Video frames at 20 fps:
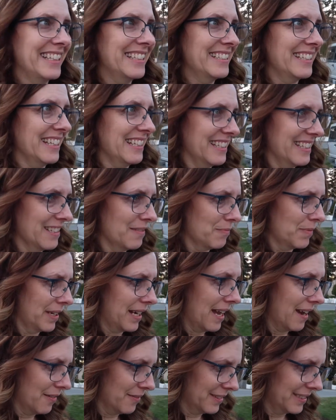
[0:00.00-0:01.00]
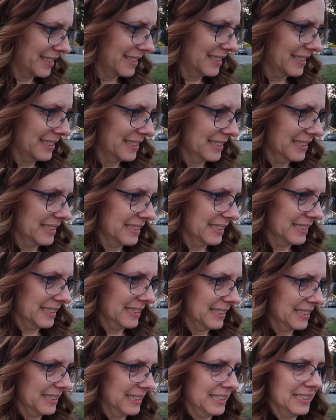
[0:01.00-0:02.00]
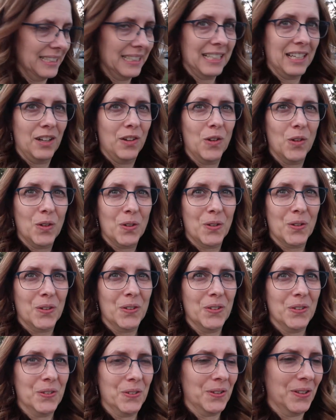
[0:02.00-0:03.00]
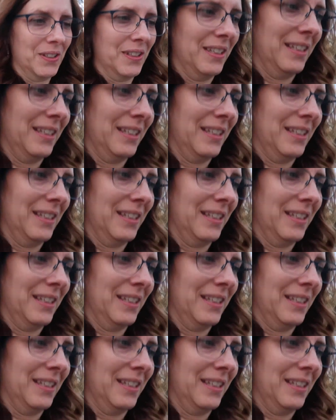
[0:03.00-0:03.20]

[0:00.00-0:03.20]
they sent someone out. Whole crew.